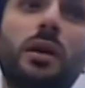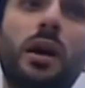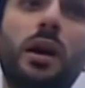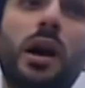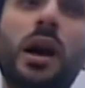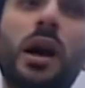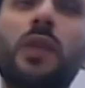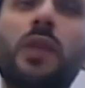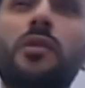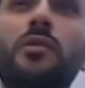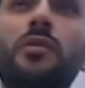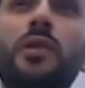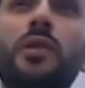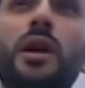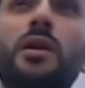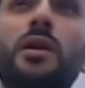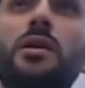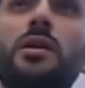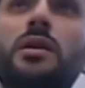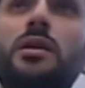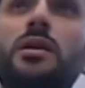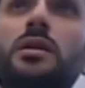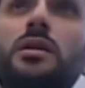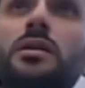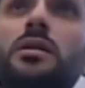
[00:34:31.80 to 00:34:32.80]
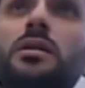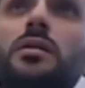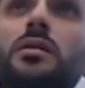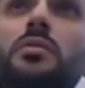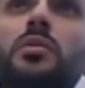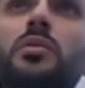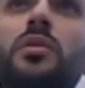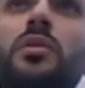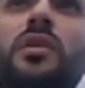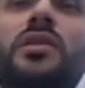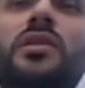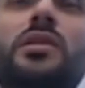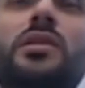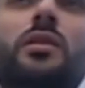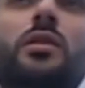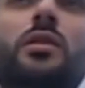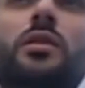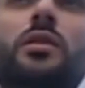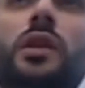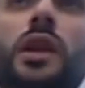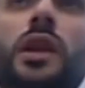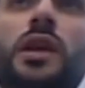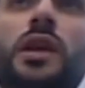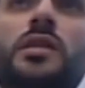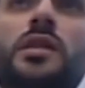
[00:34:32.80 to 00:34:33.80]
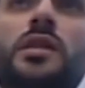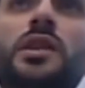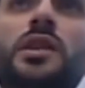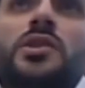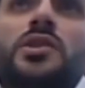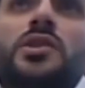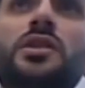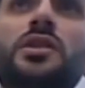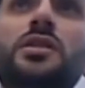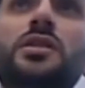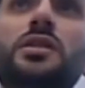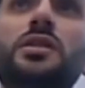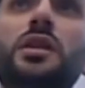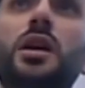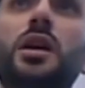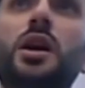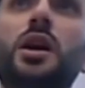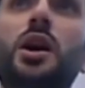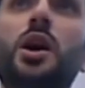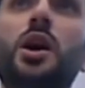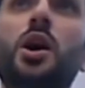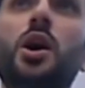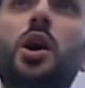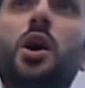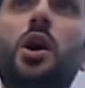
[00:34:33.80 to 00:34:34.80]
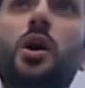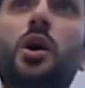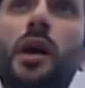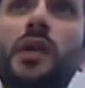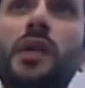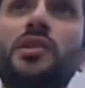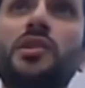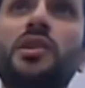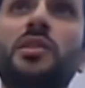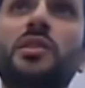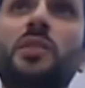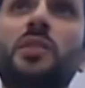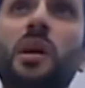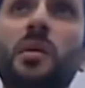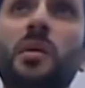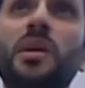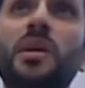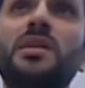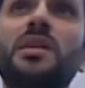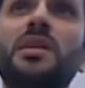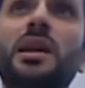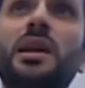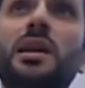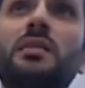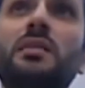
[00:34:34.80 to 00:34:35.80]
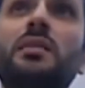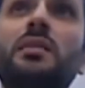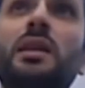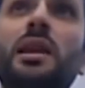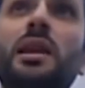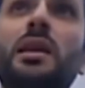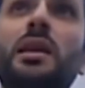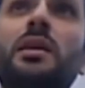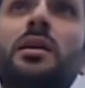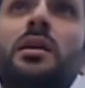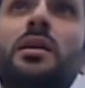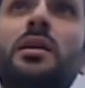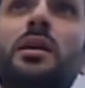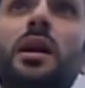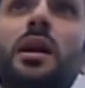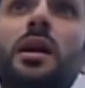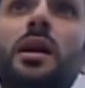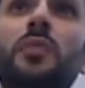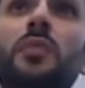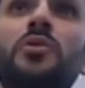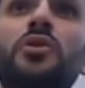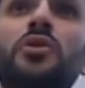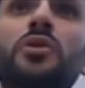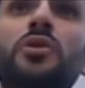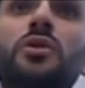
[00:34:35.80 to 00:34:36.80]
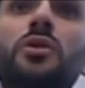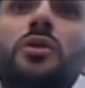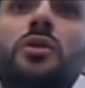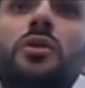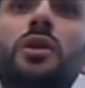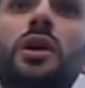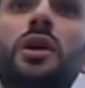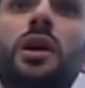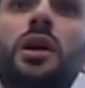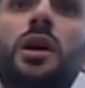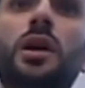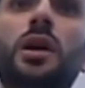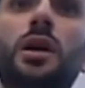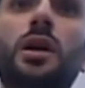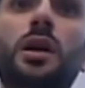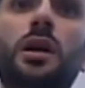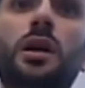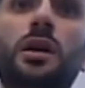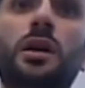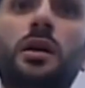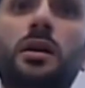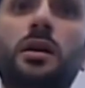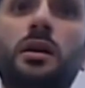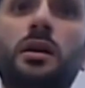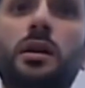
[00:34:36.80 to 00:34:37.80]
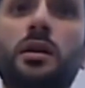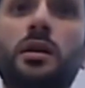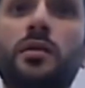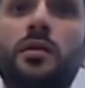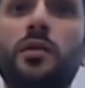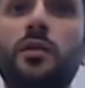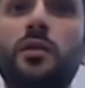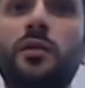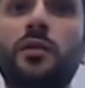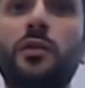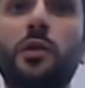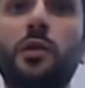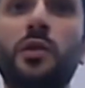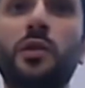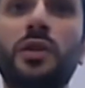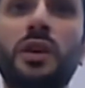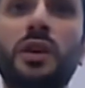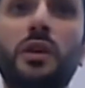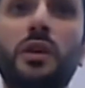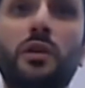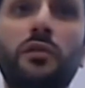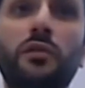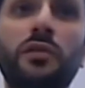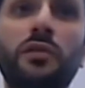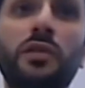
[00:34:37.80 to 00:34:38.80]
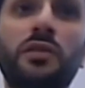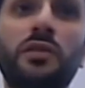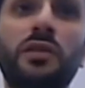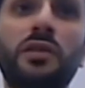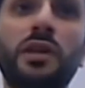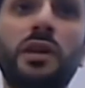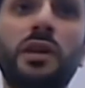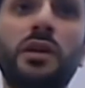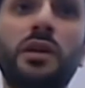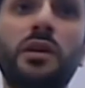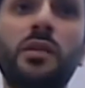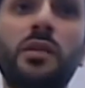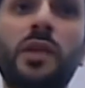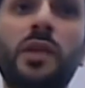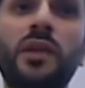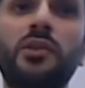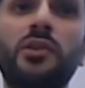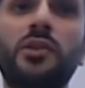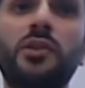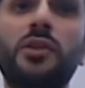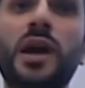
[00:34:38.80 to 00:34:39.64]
either young professional organizations or actually by maintaining the link. And I'm sure if you're 4th year or 5th year and you're about to